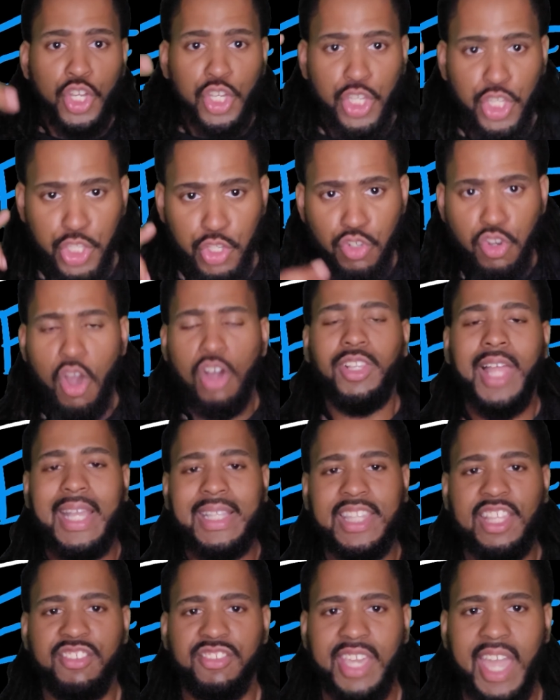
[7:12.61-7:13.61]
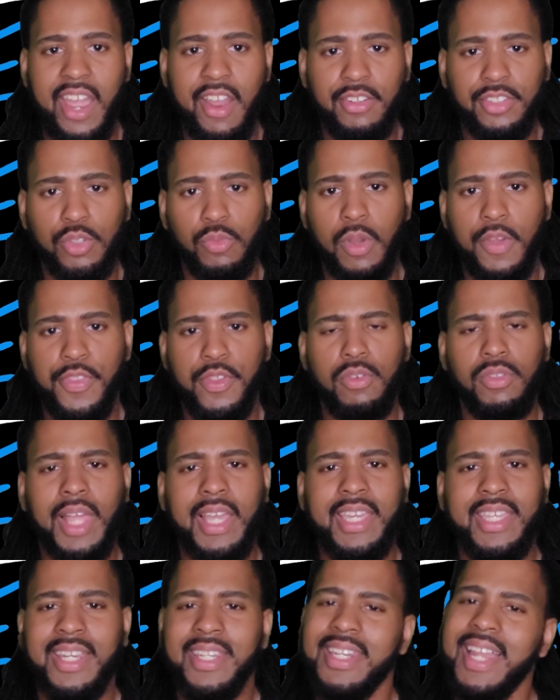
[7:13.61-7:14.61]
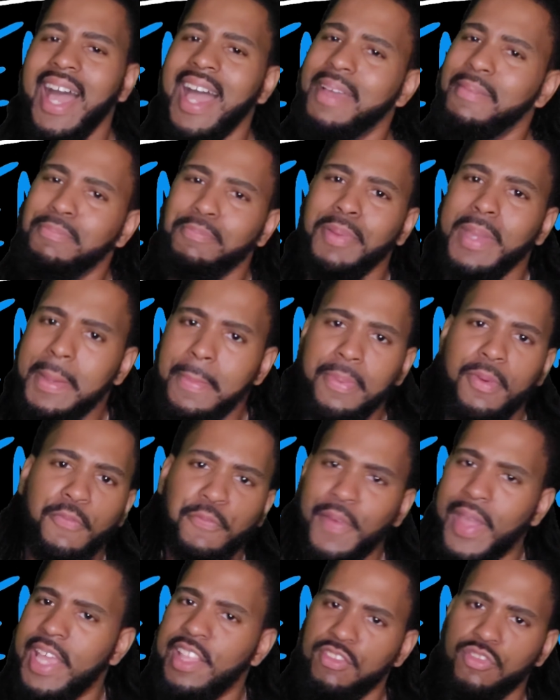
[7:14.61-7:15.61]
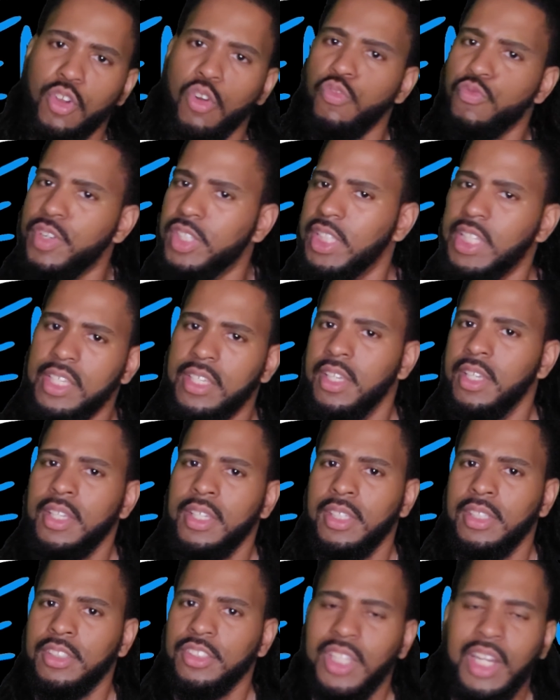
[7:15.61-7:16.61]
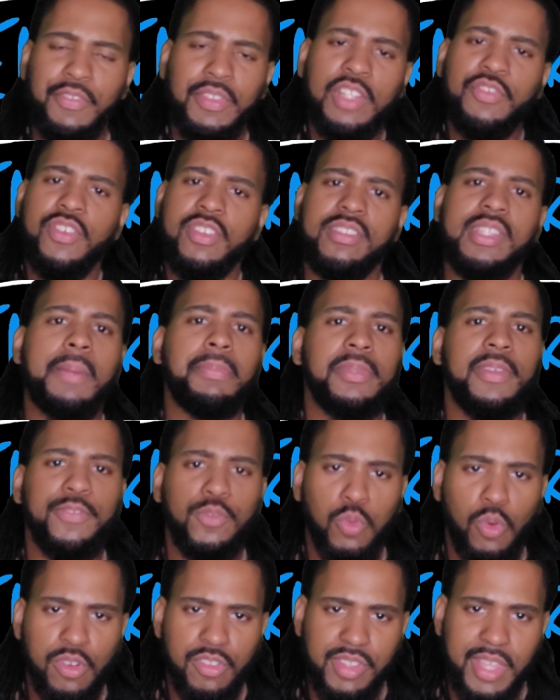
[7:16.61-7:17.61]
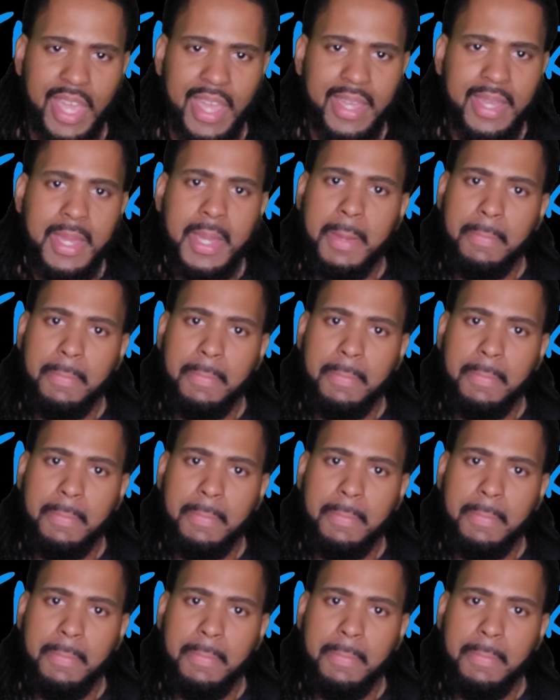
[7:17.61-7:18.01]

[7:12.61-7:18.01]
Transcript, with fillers: you're gonna like this character whether you like it or not, people, fans don't really, they're not really receptive towards that.